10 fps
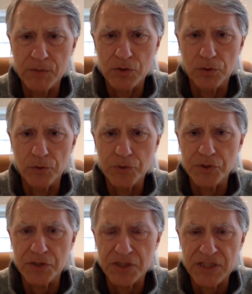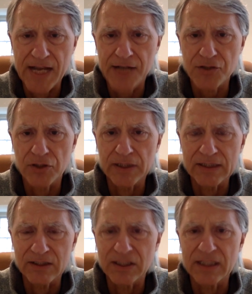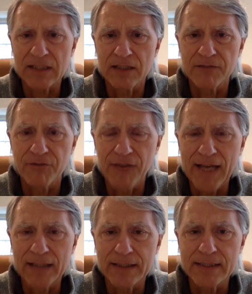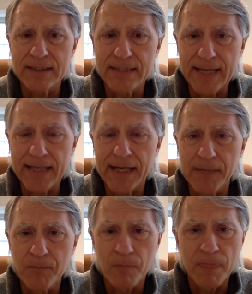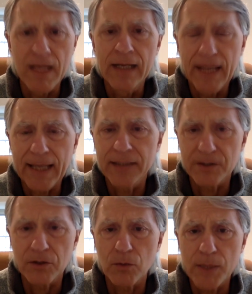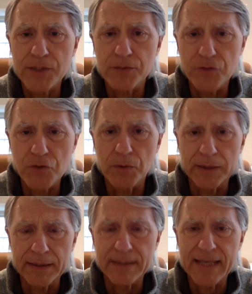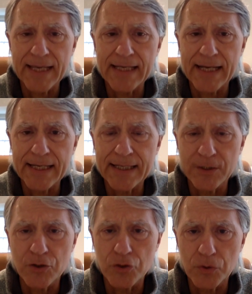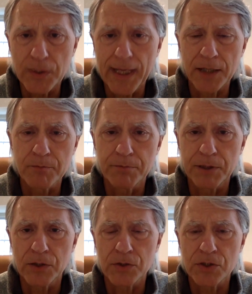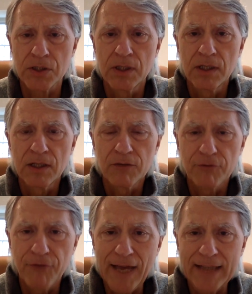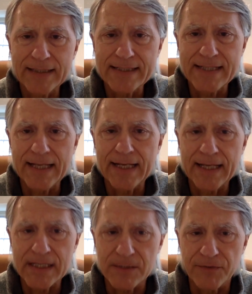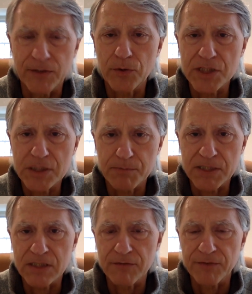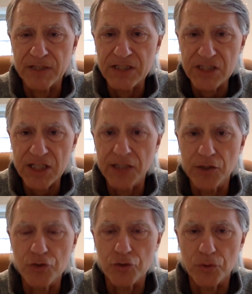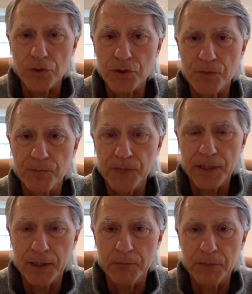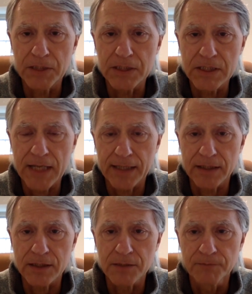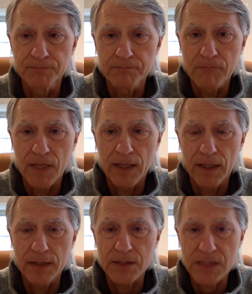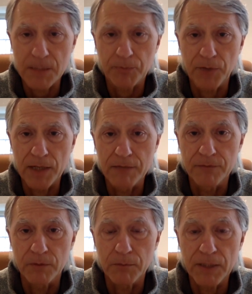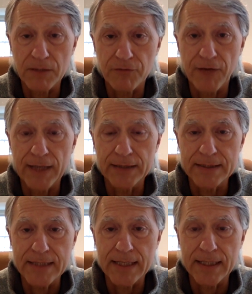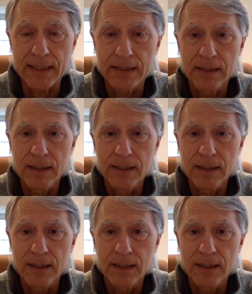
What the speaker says: solutions is actually clinically valid data. And there are ways of doing it. AI can do that because valid data has very specific signatures that can be detected and separated from invalid data.